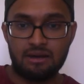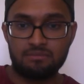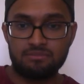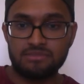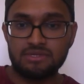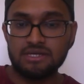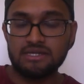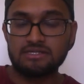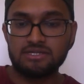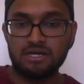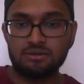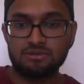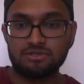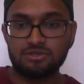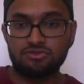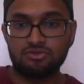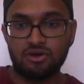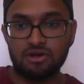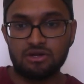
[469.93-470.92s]
these types
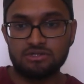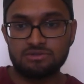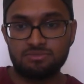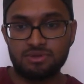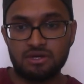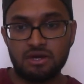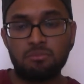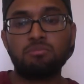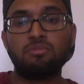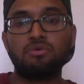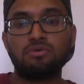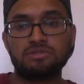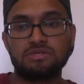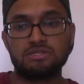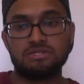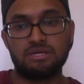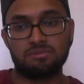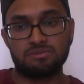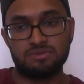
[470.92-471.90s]
of drones become more
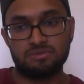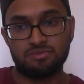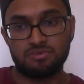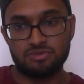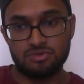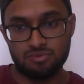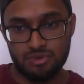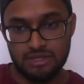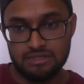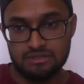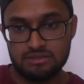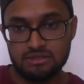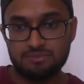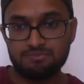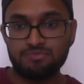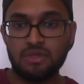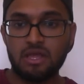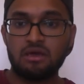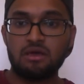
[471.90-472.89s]
susceptible to wind.
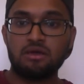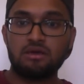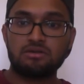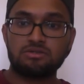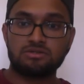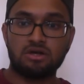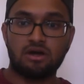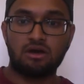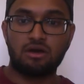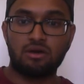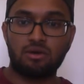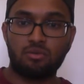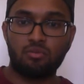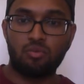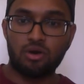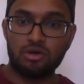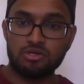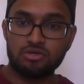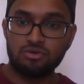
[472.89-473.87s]
So
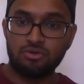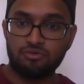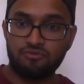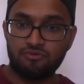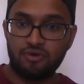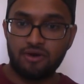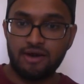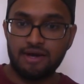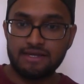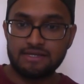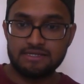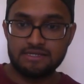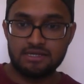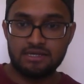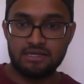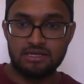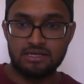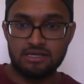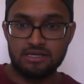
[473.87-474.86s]
what you'll find
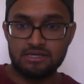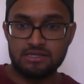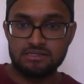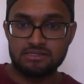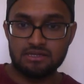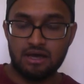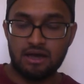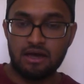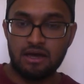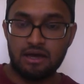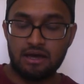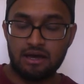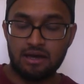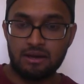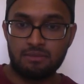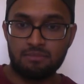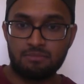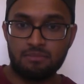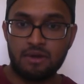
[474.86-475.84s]
is
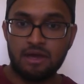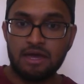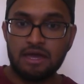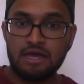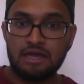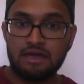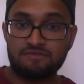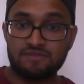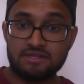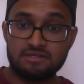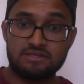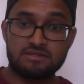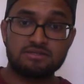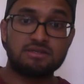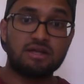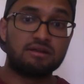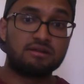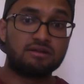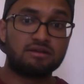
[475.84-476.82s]
if there's a
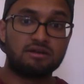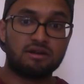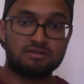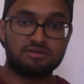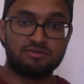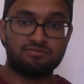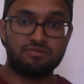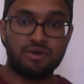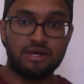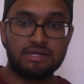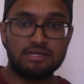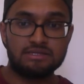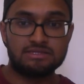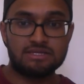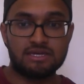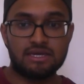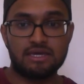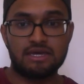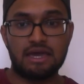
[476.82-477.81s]
sudden gust of wind,
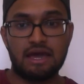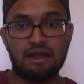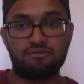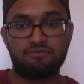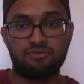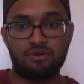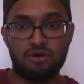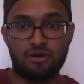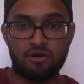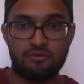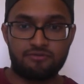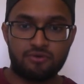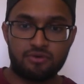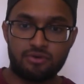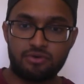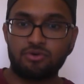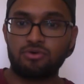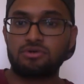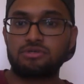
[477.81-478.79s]
it can throw it off
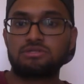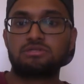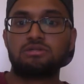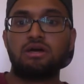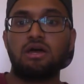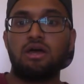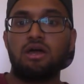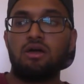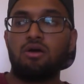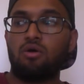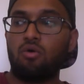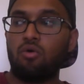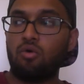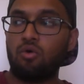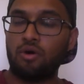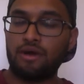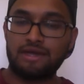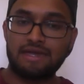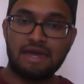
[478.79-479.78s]
course,
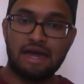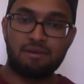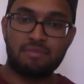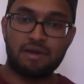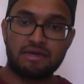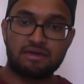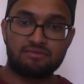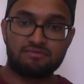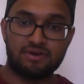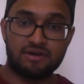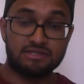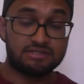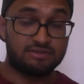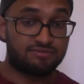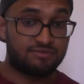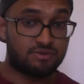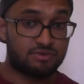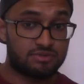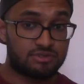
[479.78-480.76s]
or it can it very
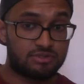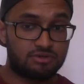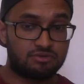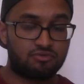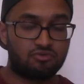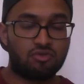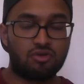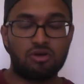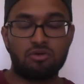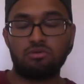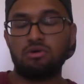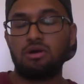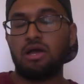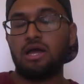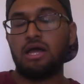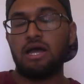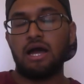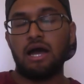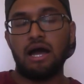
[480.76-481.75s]
difficult to control.
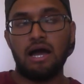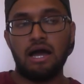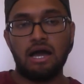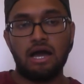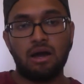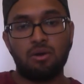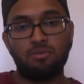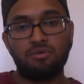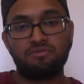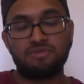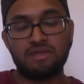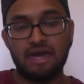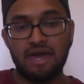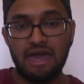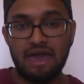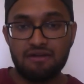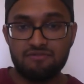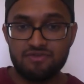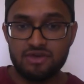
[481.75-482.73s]
With the
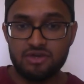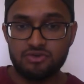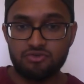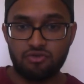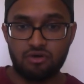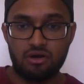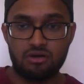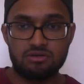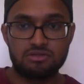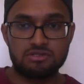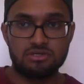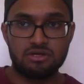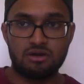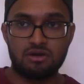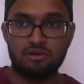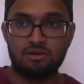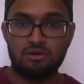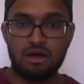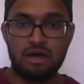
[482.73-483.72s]
heavier drones,
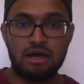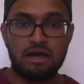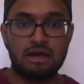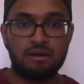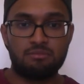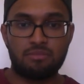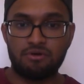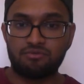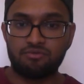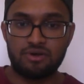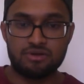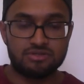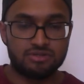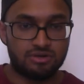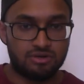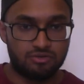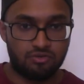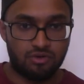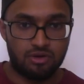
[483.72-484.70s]
so my friend's
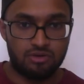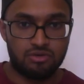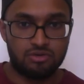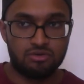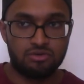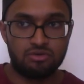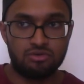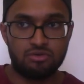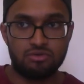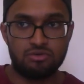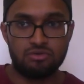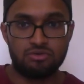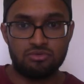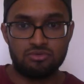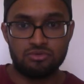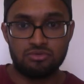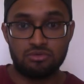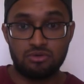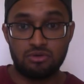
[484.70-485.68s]
got a drone
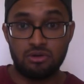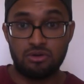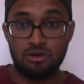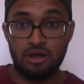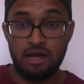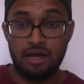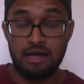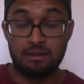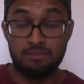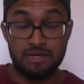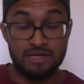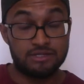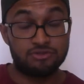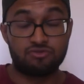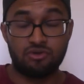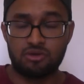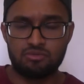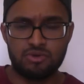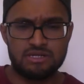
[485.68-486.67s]
who his
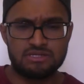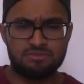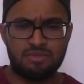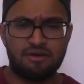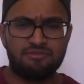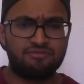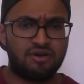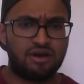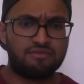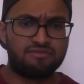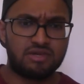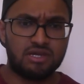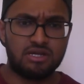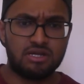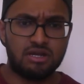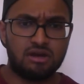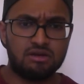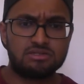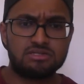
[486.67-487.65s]
drone weighs about 5
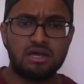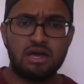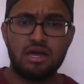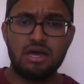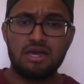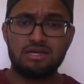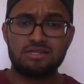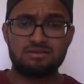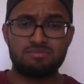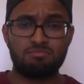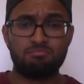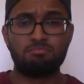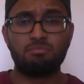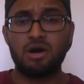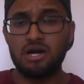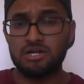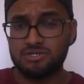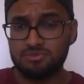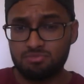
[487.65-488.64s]
kilos. It's
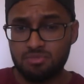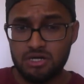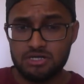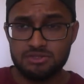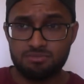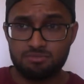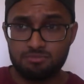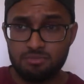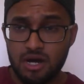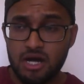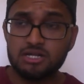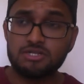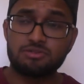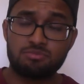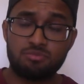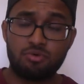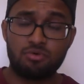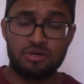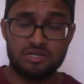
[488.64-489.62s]
much
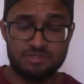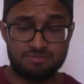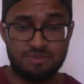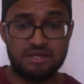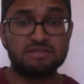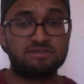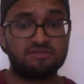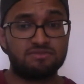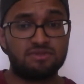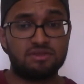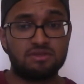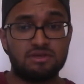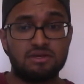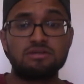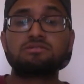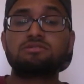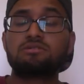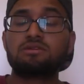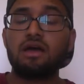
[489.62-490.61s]
more expensive than
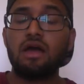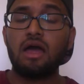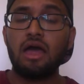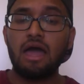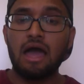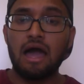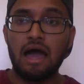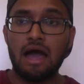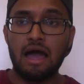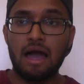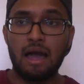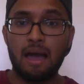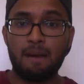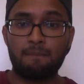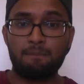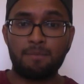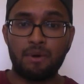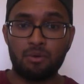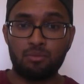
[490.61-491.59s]
this,
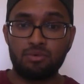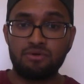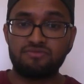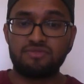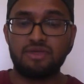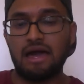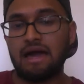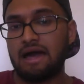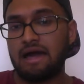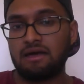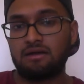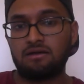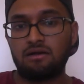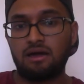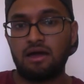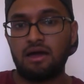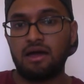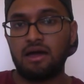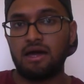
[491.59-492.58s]
but with that
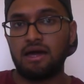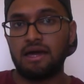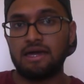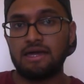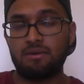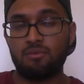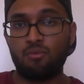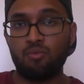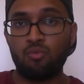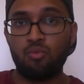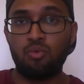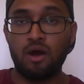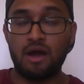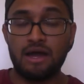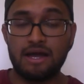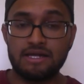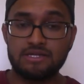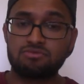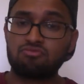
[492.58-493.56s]
it
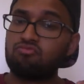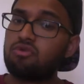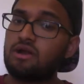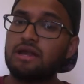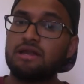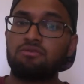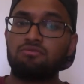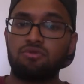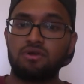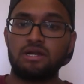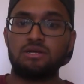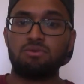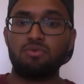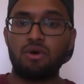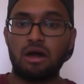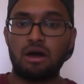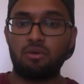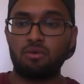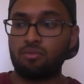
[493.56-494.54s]
works really
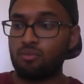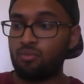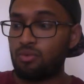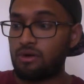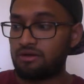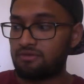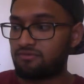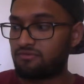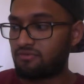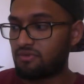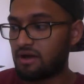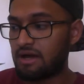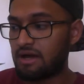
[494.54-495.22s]
well with